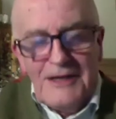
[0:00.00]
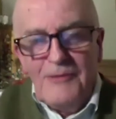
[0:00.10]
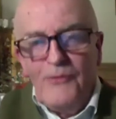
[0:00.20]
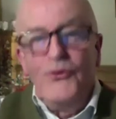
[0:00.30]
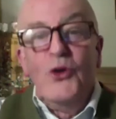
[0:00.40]

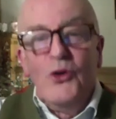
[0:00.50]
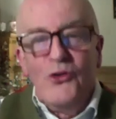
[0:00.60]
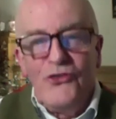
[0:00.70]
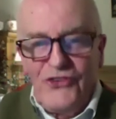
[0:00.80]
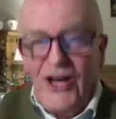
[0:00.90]
full
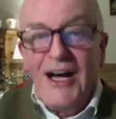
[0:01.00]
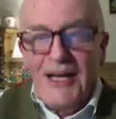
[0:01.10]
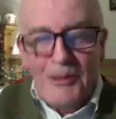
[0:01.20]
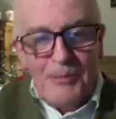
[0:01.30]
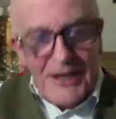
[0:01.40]

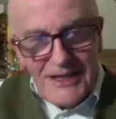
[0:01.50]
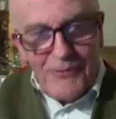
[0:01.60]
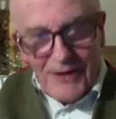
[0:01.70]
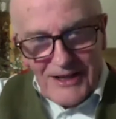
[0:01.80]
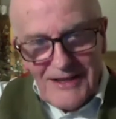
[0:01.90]
psi
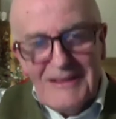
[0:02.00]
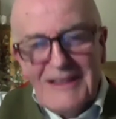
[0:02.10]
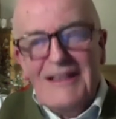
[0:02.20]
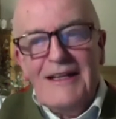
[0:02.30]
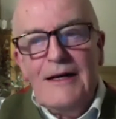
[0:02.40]
believer.
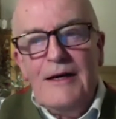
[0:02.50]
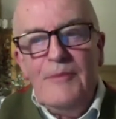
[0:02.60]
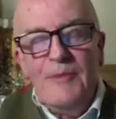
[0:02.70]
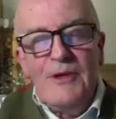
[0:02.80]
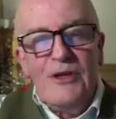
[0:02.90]

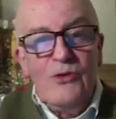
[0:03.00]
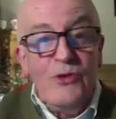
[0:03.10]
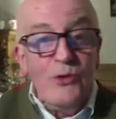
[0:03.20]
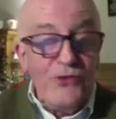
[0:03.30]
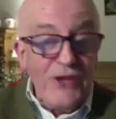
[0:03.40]

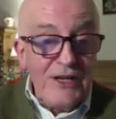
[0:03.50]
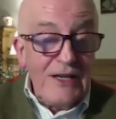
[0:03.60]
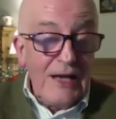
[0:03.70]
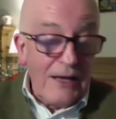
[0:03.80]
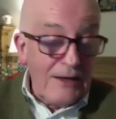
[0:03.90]
You've certainly,
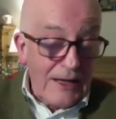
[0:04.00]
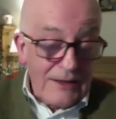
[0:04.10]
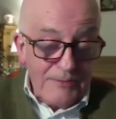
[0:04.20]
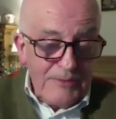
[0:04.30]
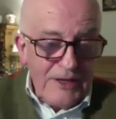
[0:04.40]

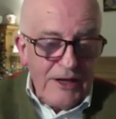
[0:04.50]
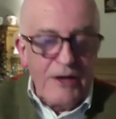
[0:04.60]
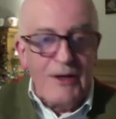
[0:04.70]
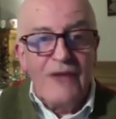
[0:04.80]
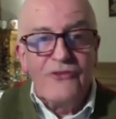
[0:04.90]
like Bernardo
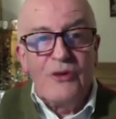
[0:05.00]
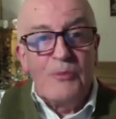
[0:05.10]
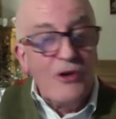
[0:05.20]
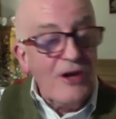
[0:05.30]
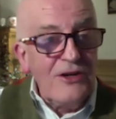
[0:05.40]
Kastrup,
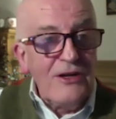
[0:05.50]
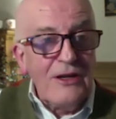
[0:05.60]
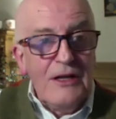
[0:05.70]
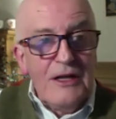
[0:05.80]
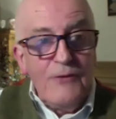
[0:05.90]
created a
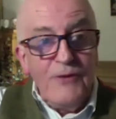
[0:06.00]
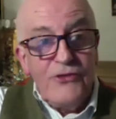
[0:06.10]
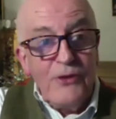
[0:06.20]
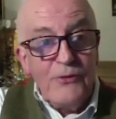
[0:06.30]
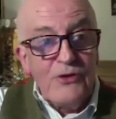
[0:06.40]

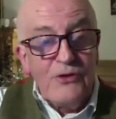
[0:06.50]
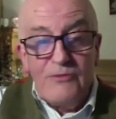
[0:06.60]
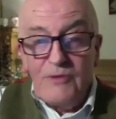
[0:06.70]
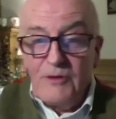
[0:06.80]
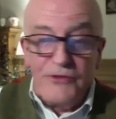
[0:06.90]
philosophical
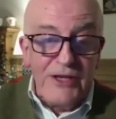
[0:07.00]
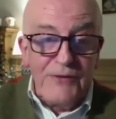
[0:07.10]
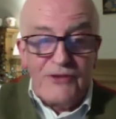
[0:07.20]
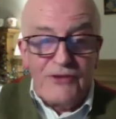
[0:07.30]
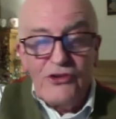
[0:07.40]
and
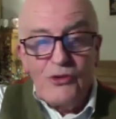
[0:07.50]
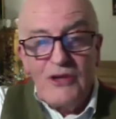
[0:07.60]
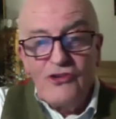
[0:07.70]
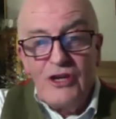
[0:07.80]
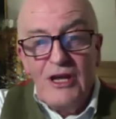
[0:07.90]
scientific
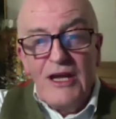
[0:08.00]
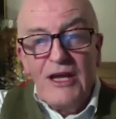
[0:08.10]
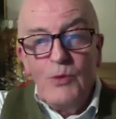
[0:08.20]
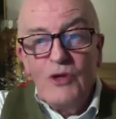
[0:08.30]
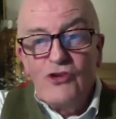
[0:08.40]
situation
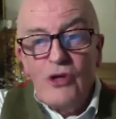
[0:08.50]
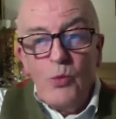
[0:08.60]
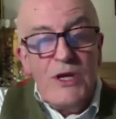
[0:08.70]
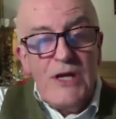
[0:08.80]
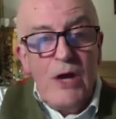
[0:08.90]
in which
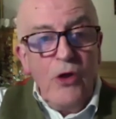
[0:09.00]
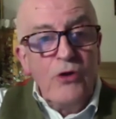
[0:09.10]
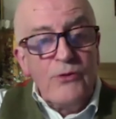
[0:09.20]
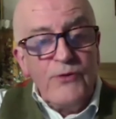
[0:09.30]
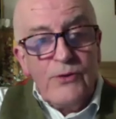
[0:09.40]
we no
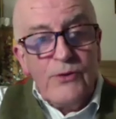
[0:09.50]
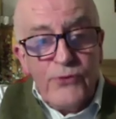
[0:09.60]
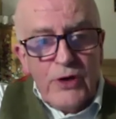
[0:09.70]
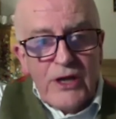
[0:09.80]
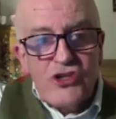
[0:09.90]
longer feel
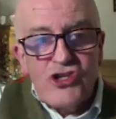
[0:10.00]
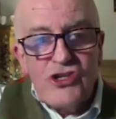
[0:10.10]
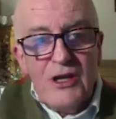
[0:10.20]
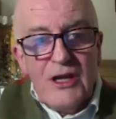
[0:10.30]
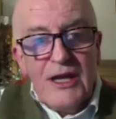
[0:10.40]
foolish
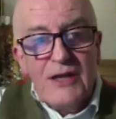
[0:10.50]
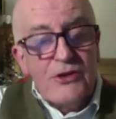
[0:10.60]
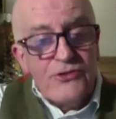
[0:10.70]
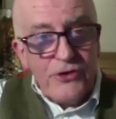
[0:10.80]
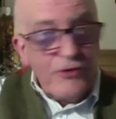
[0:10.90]
in
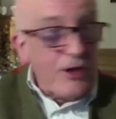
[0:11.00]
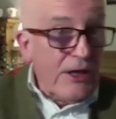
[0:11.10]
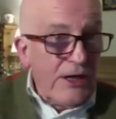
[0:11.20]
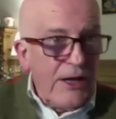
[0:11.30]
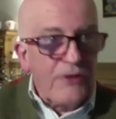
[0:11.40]
considering
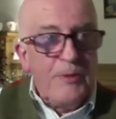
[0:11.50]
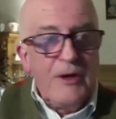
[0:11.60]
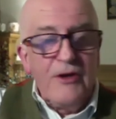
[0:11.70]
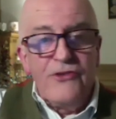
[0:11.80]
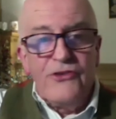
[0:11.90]
near-death
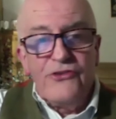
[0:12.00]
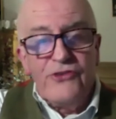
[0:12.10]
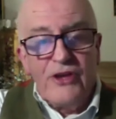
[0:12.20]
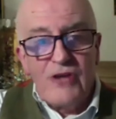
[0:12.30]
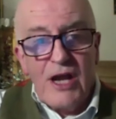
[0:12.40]
experiences and
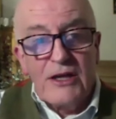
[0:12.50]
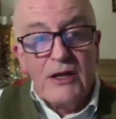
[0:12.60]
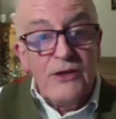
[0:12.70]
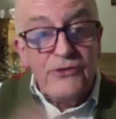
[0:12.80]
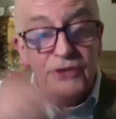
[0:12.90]
such like
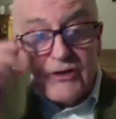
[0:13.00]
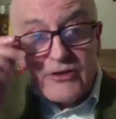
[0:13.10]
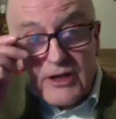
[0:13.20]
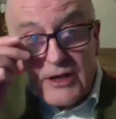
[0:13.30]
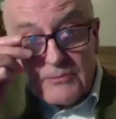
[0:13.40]
seriously.